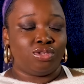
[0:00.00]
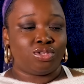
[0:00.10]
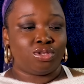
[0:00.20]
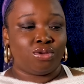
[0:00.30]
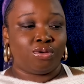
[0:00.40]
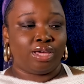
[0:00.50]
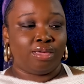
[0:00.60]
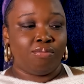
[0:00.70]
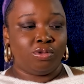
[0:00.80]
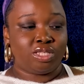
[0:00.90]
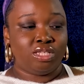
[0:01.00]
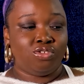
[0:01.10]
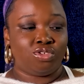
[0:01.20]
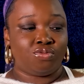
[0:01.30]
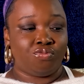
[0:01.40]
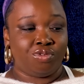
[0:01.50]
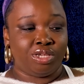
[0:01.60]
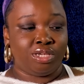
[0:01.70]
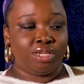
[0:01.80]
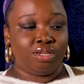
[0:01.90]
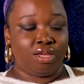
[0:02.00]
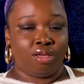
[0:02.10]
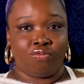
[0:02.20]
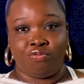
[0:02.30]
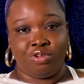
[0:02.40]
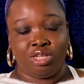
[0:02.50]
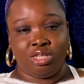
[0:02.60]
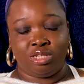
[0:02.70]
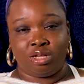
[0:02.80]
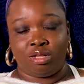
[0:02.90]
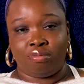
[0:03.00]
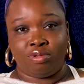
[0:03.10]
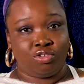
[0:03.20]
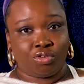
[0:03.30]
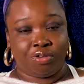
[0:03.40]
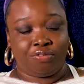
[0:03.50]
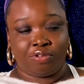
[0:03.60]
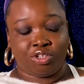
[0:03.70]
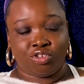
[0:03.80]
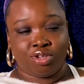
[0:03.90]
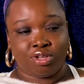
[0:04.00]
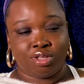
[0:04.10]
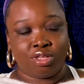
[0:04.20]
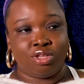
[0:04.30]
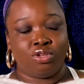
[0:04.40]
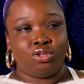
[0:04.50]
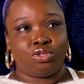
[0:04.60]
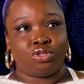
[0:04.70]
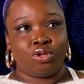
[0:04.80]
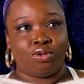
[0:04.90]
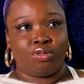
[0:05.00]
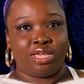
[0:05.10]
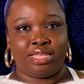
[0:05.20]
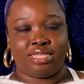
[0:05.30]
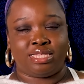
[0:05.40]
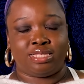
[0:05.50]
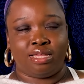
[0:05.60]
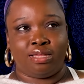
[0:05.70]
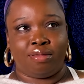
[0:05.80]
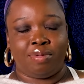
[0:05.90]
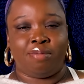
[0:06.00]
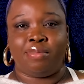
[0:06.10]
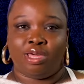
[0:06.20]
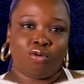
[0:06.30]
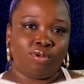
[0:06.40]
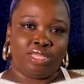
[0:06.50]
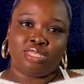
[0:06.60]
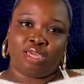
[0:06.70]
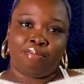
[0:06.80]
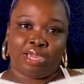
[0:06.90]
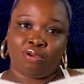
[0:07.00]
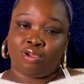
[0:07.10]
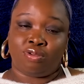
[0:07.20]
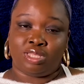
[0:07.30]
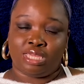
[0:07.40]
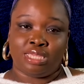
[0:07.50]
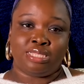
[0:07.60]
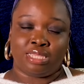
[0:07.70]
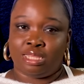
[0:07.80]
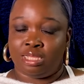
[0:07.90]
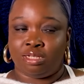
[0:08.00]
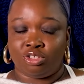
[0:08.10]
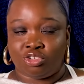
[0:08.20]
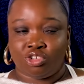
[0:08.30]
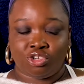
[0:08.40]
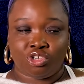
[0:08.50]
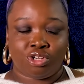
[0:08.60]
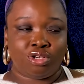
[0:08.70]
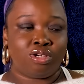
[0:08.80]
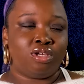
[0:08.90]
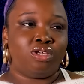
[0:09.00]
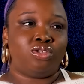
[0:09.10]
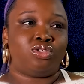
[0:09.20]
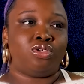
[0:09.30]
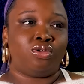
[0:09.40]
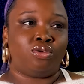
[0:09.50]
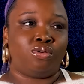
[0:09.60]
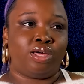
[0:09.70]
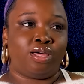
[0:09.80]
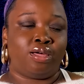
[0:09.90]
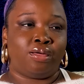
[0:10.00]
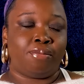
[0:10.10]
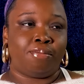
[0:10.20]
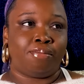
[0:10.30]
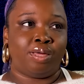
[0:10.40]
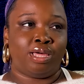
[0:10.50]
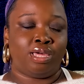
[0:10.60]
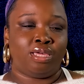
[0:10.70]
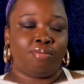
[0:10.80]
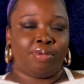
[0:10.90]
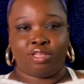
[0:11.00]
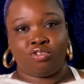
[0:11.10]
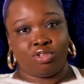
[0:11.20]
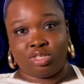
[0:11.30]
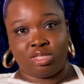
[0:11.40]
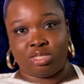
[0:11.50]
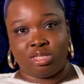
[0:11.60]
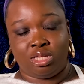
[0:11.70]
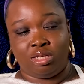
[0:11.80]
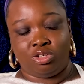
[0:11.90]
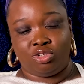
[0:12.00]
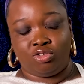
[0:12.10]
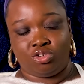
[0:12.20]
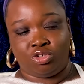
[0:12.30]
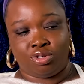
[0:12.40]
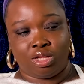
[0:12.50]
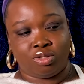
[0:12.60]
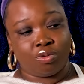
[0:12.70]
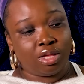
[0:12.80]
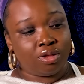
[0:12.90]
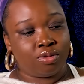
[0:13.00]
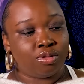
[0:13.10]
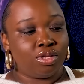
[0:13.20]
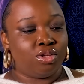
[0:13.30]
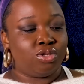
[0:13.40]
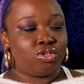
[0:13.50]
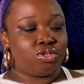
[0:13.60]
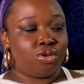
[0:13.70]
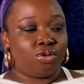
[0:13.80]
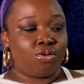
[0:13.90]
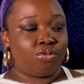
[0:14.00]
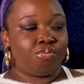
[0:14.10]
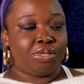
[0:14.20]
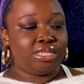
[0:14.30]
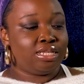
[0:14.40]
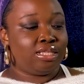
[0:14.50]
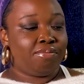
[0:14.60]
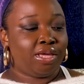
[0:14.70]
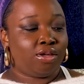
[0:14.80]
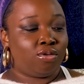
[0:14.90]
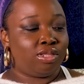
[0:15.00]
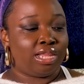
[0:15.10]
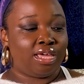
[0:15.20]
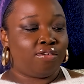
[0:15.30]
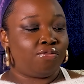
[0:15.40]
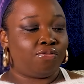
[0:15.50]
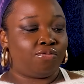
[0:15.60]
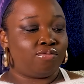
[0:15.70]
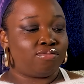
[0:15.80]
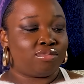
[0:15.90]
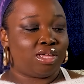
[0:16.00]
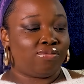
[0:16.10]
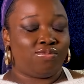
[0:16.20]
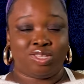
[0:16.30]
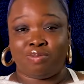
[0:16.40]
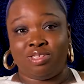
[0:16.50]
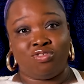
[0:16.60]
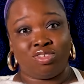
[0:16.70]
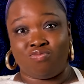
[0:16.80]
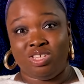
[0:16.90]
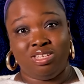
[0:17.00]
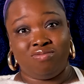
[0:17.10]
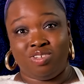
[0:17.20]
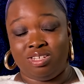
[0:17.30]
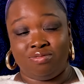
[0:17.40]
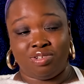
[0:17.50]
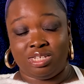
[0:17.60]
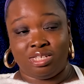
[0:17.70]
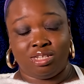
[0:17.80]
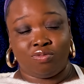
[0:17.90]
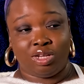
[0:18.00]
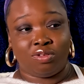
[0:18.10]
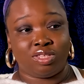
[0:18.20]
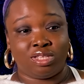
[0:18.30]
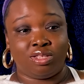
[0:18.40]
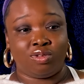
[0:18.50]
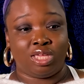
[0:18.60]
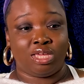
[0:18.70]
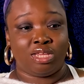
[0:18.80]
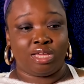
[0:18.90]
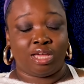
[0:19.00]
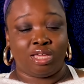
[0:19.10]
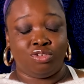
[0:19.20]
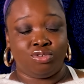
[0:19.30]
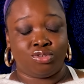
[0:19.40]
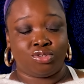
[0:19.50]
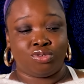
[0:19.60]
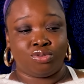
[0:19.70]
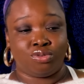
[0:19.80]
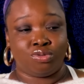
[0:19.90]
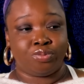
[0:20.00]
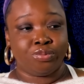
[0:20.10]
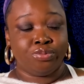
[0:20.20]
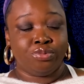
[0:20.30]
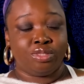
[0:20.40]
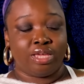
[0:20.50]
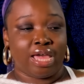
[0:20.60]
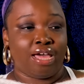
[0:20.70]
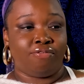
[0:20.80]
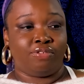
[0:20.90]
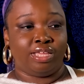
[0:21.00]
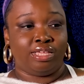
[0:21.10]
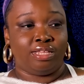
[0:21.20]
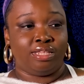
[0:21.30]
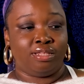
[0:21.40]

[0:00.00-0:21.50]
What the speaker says: So I mostly just read literary fiction. So that's and my whole entire background is in English literature. So my bachelor's is in English literature as well. So basically, my whole life I've spent just reading, reading, reading. When I was a little kid, I used to have like a